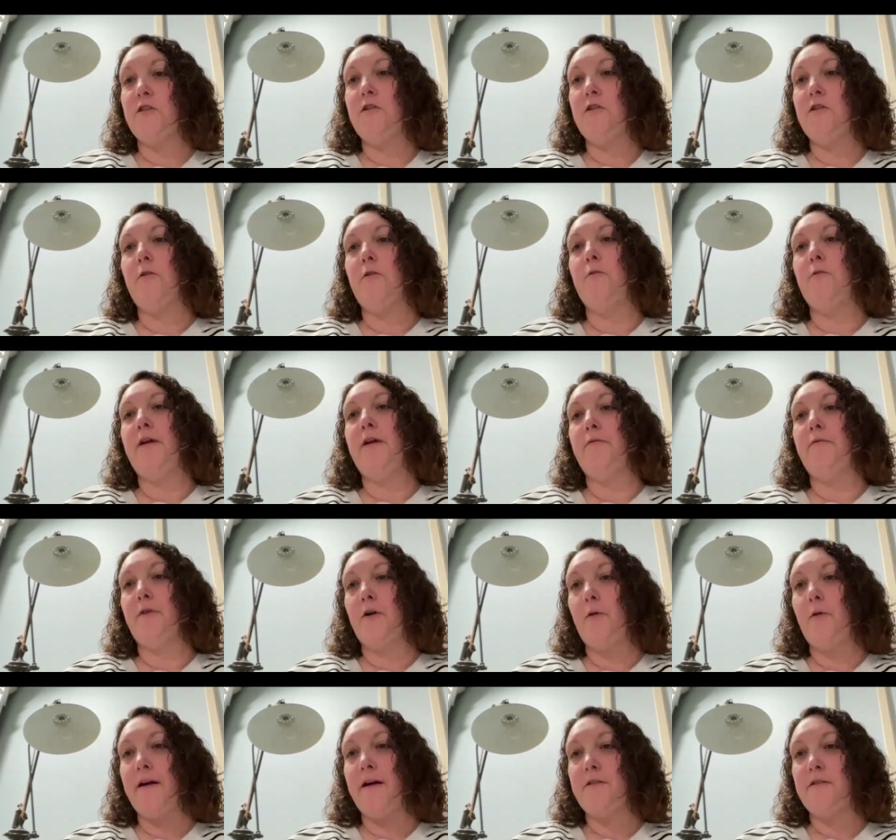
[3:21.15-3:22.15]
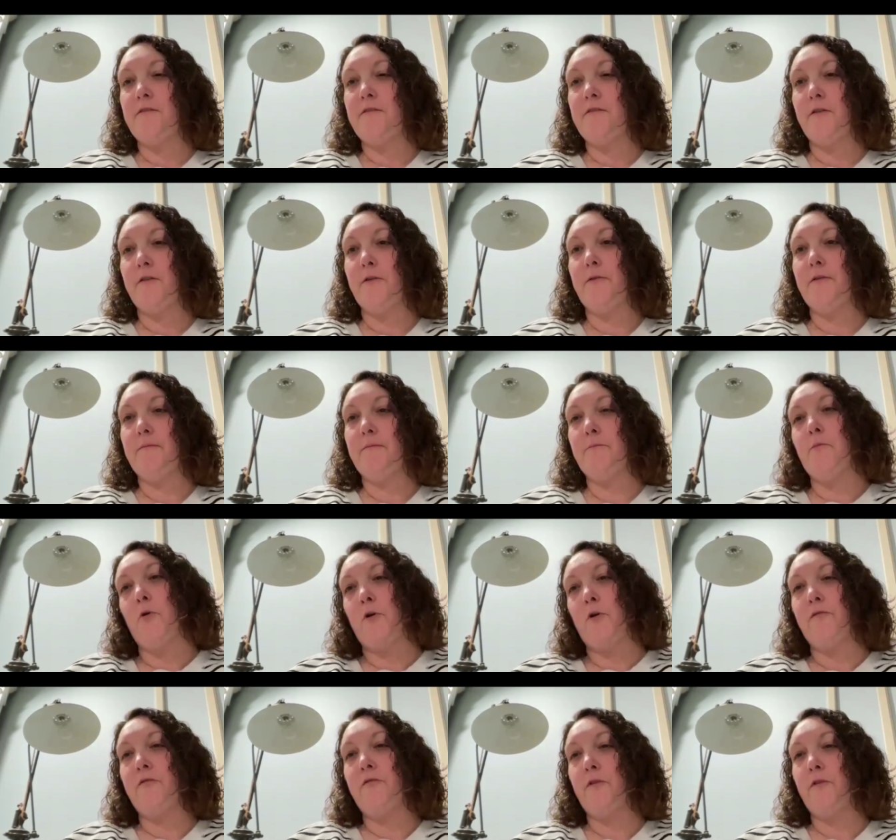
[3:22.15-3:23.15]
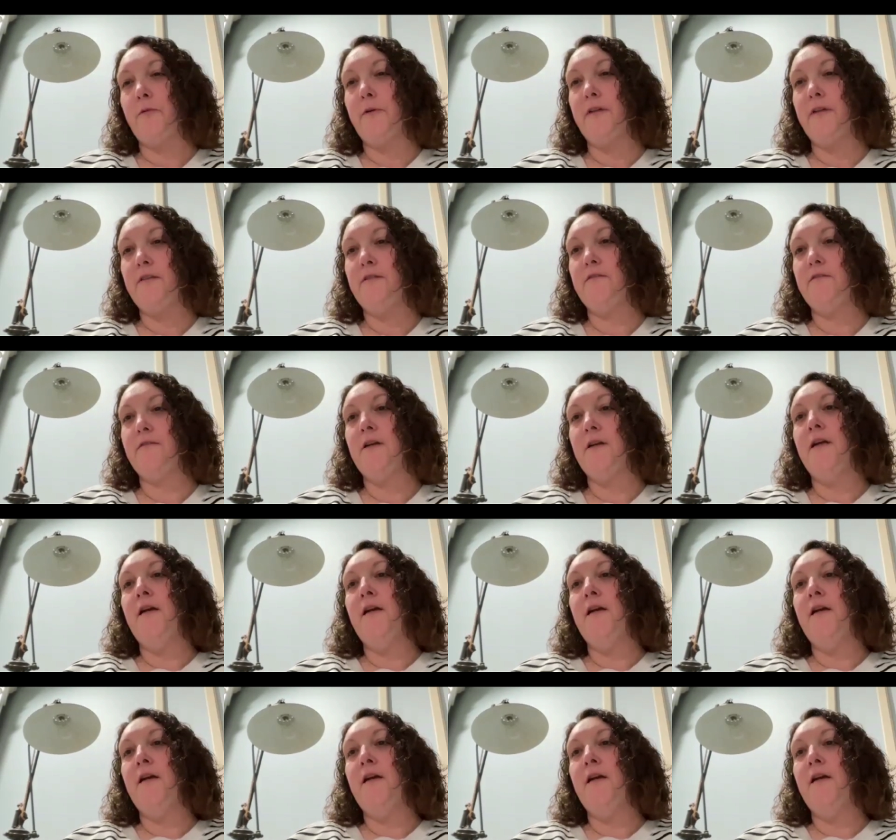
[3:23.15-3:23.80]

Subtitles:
So it requires more fluids